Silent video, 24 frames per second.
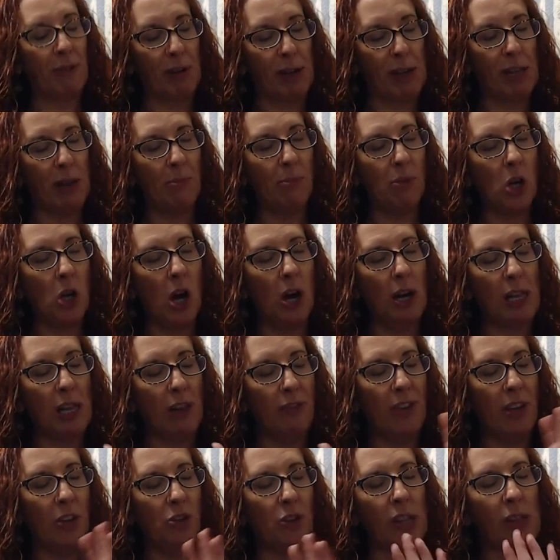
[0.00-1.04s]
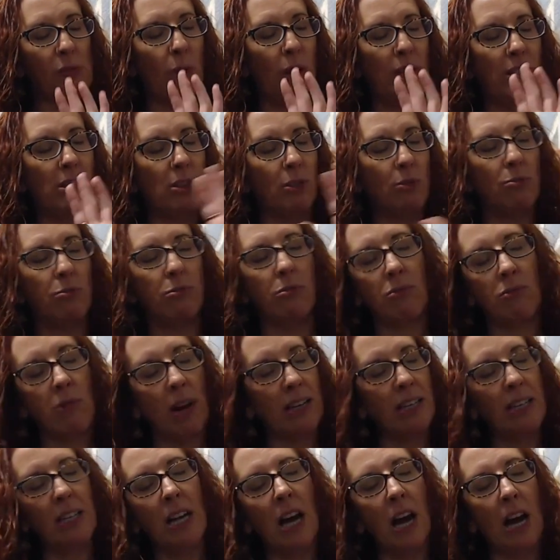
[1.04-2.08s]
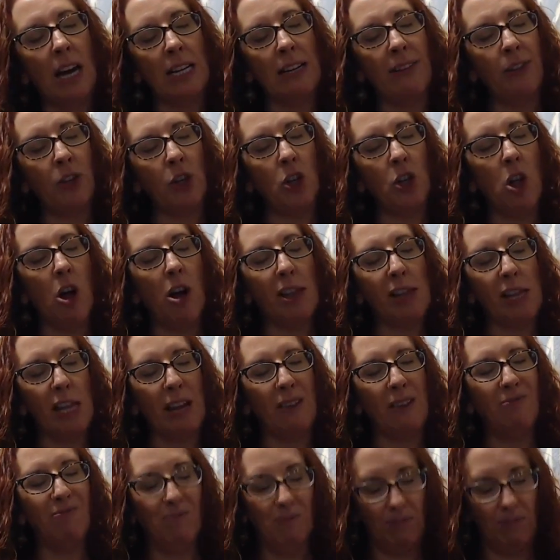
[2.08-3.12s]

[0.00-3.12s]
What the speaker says: for some dogs, and they just want to run and hide in the closet.